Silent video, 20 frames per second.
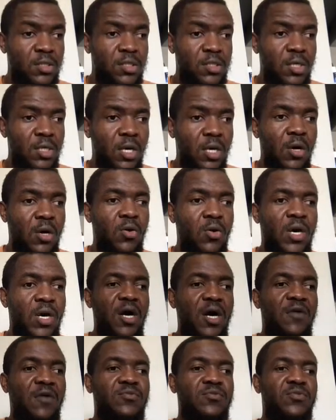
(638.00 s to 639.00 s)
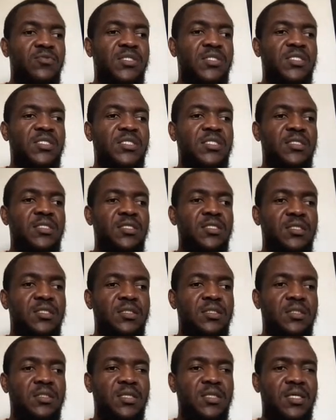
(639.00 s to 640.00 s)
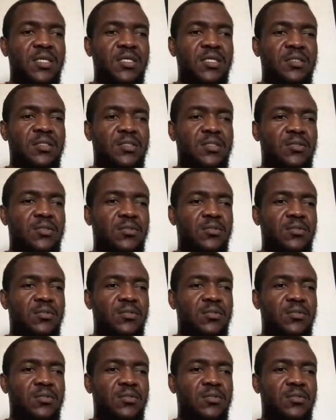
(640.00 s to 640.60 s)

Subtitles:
or I have to cd inside. So